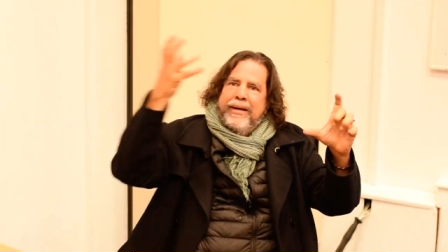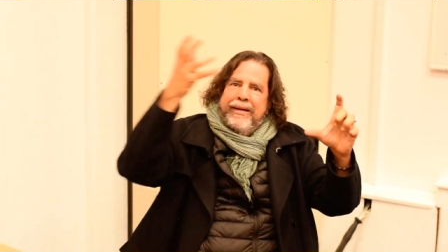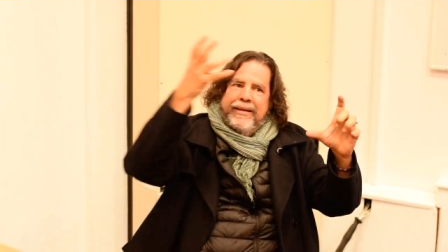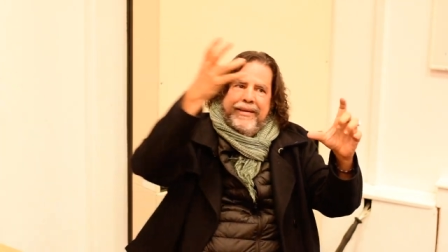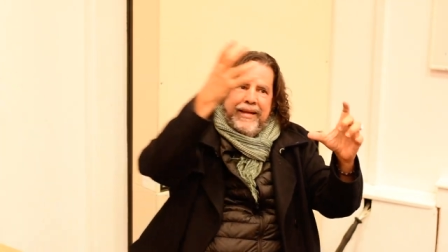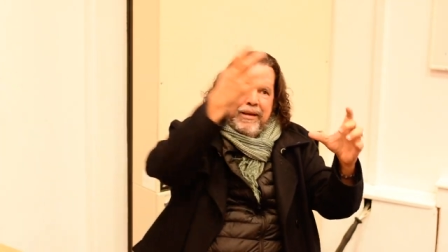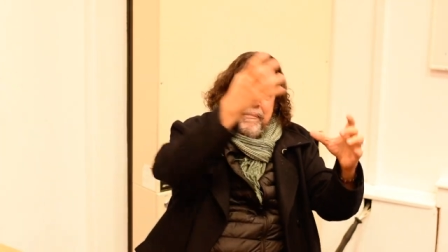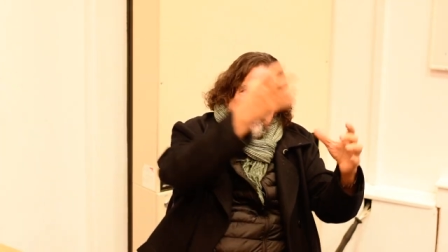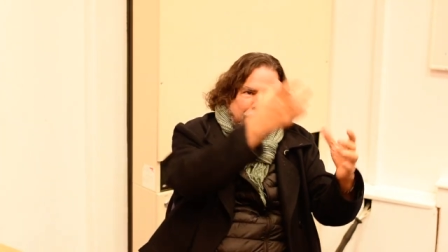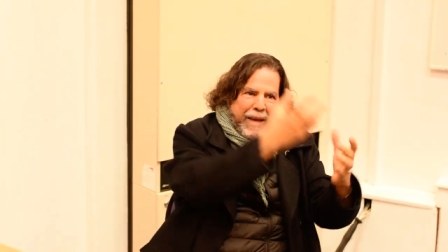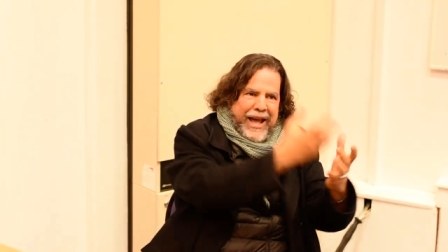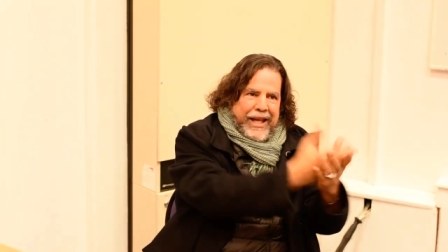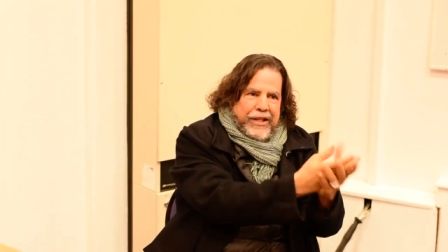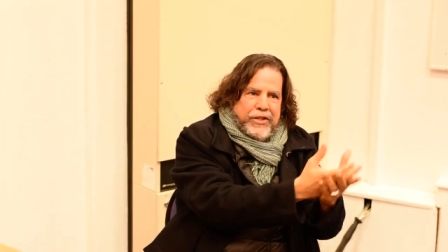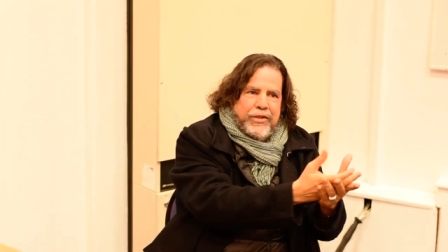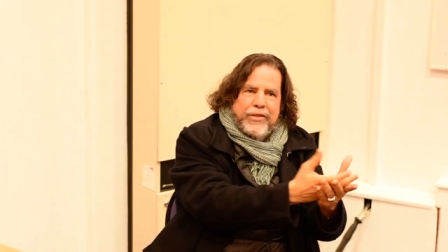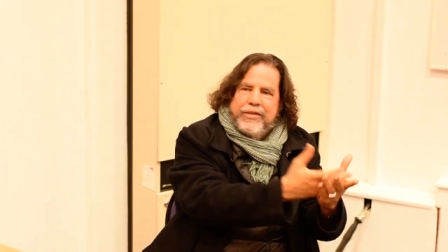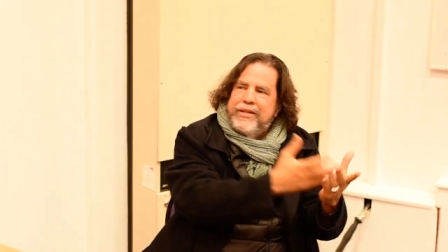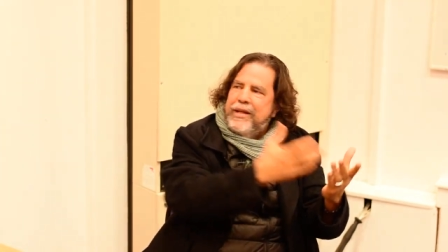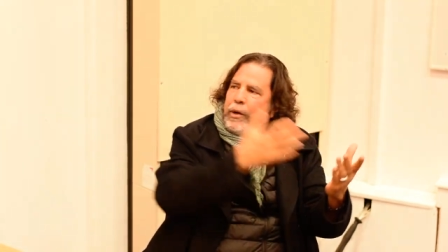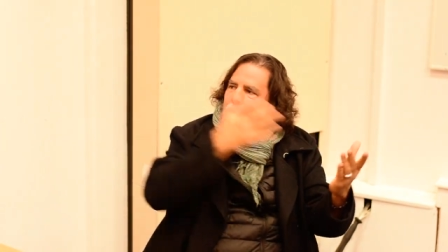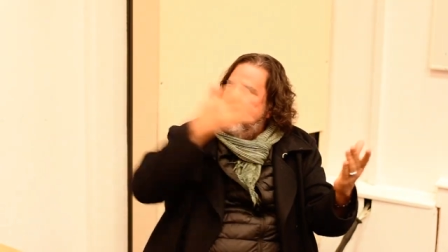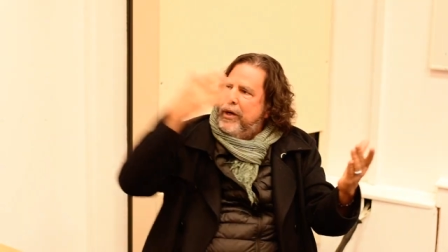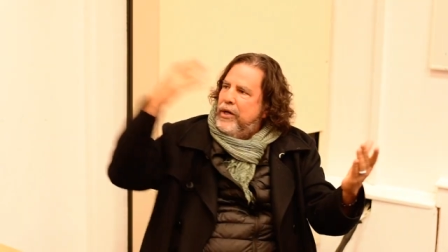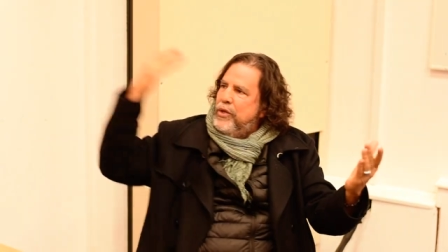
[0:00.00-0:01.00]
the methods
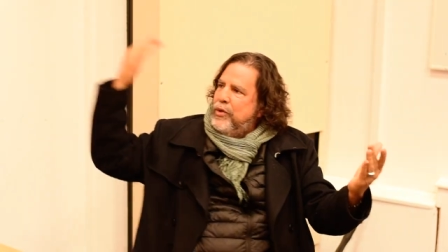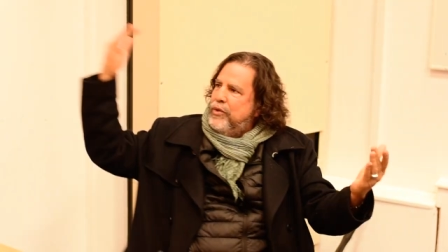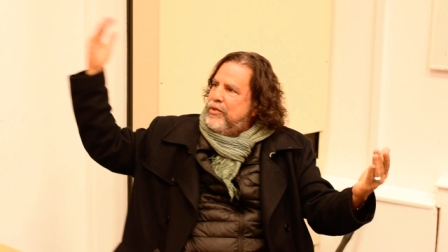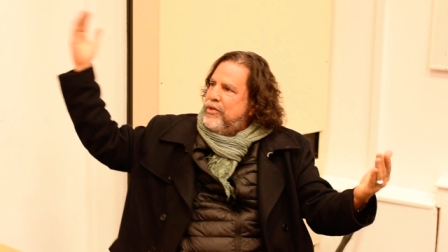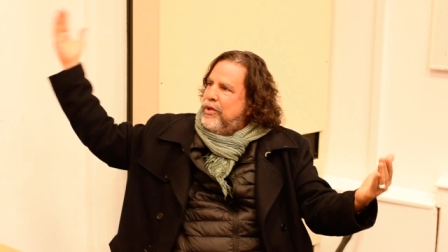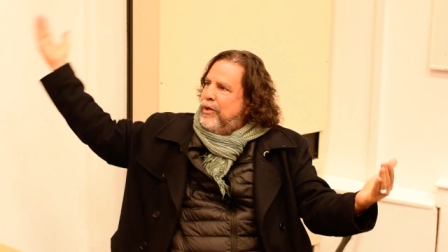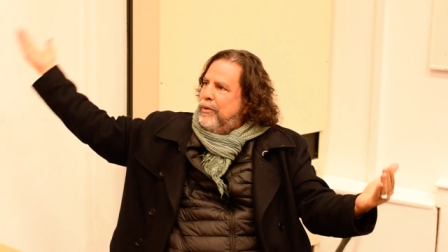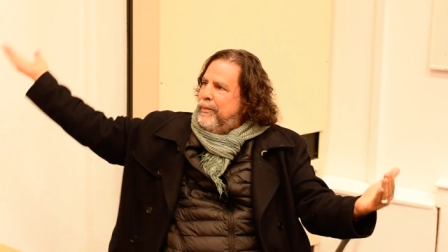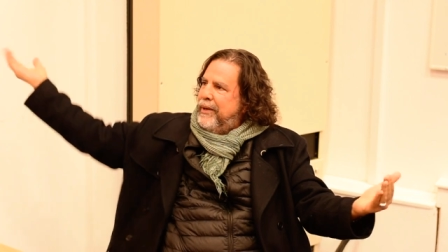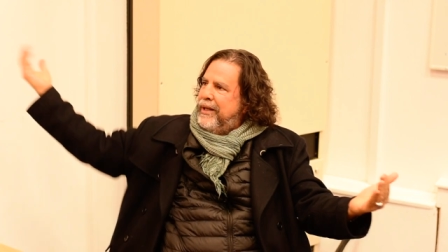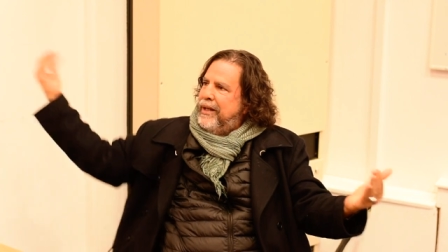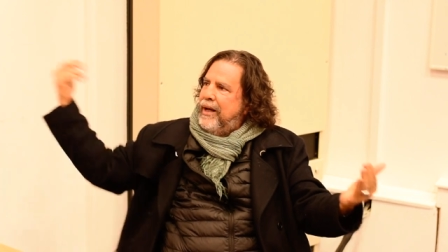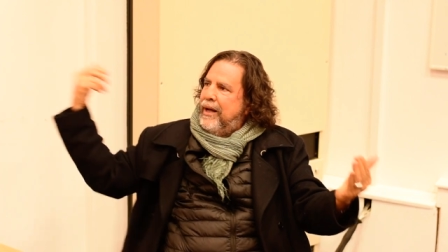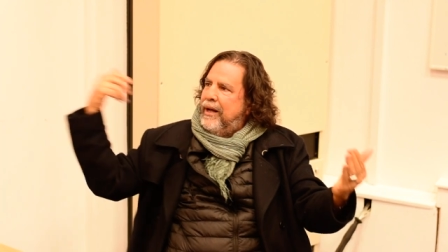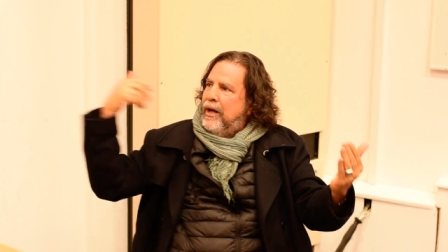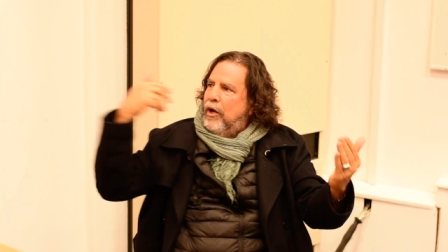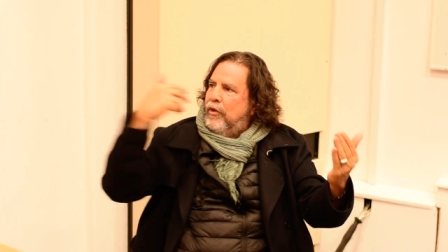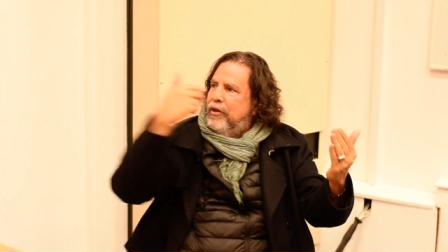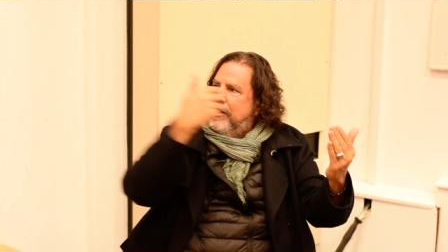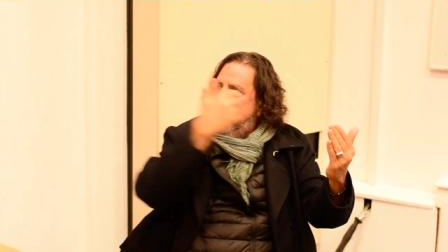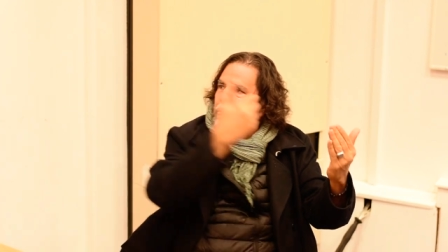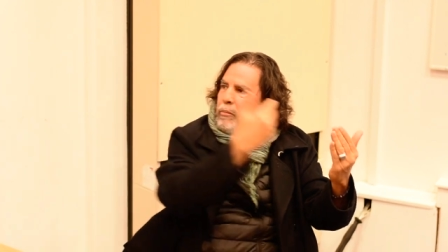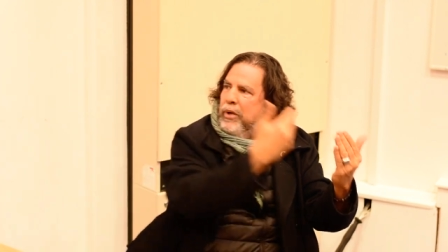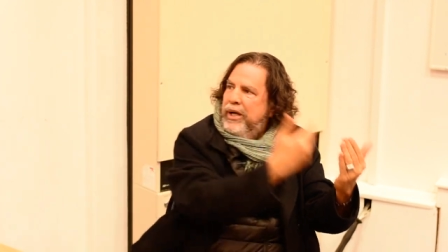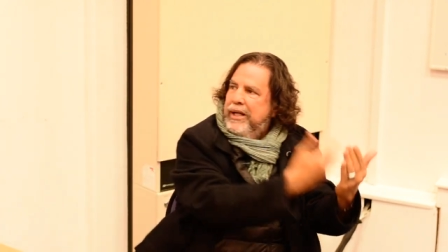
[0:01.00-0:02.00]
they were using over there, now
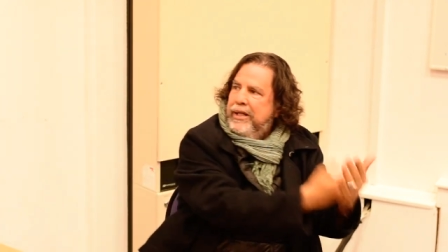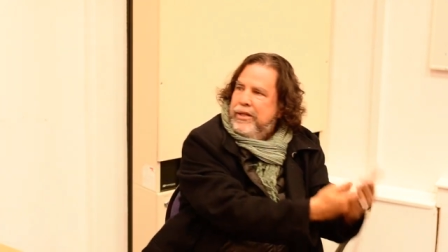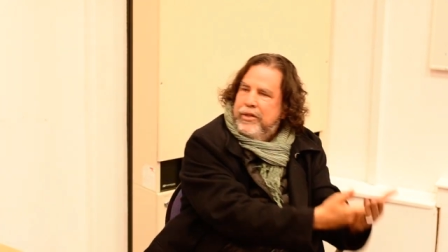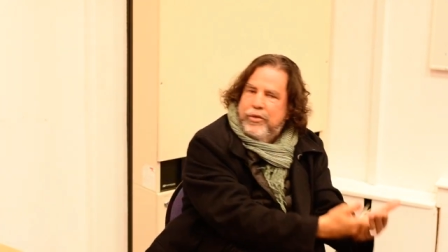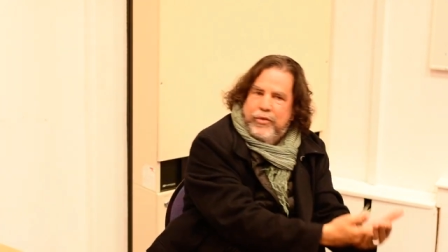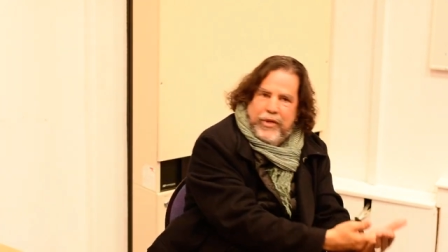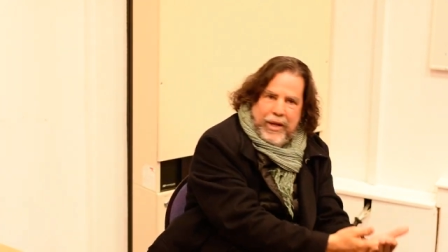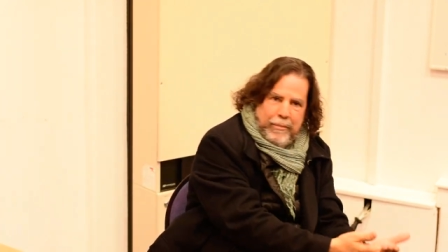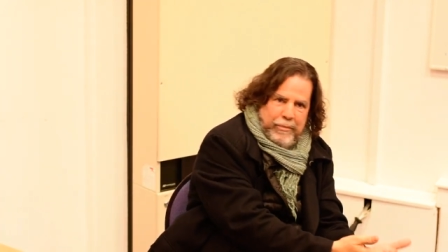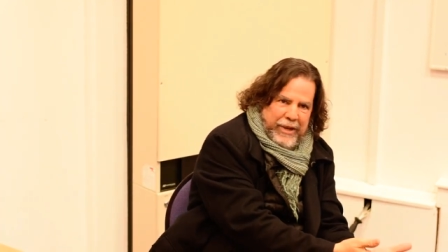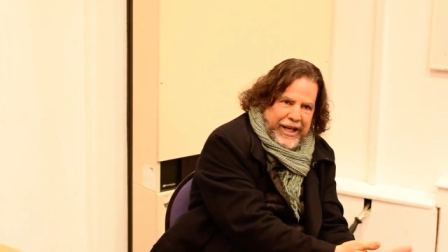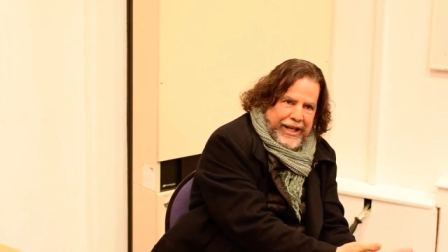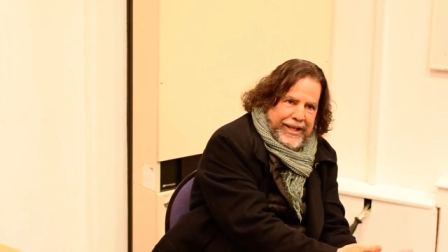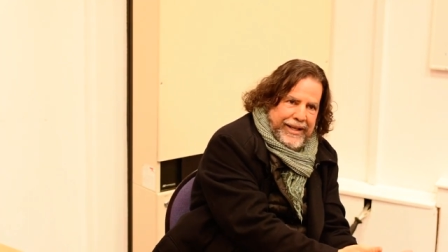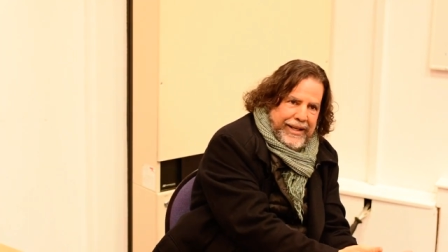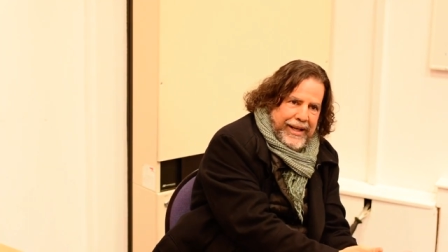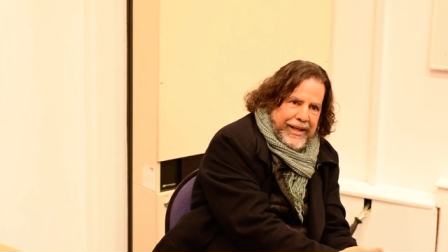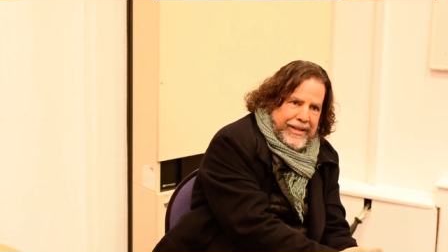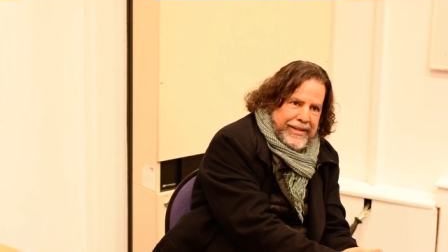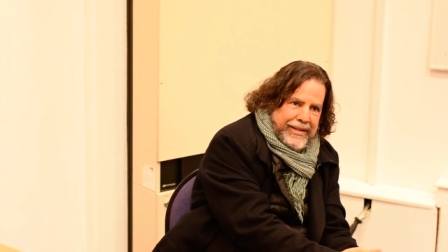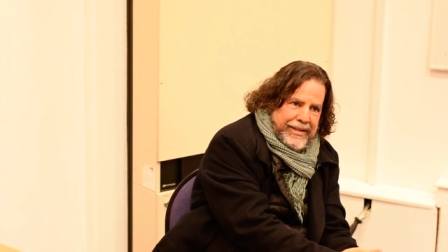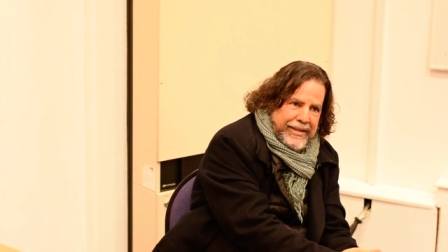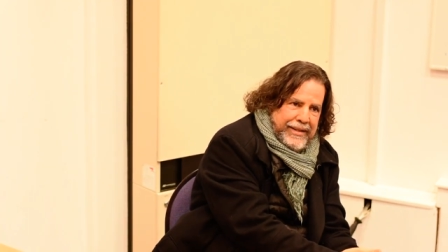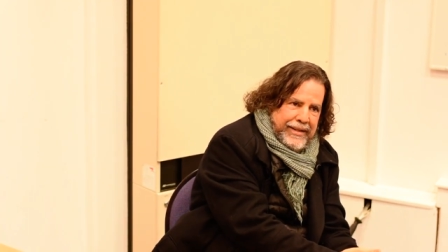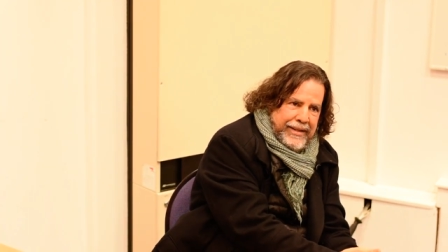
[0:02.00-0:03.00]
they bring it to the
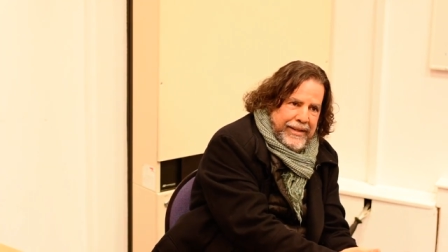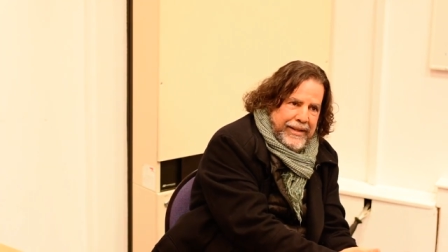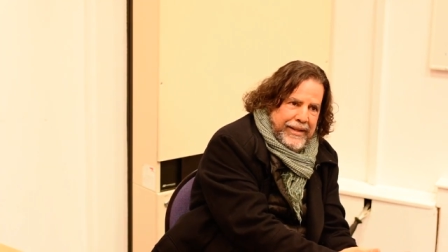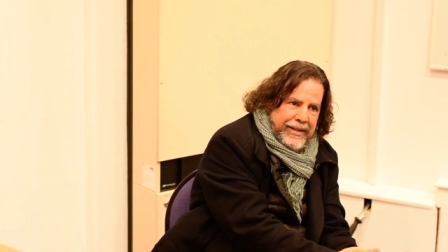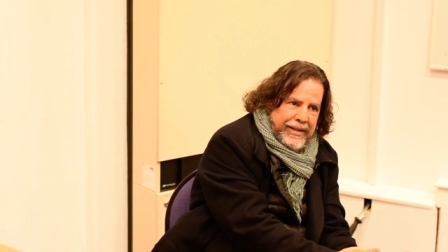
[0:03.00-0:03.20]
Americas.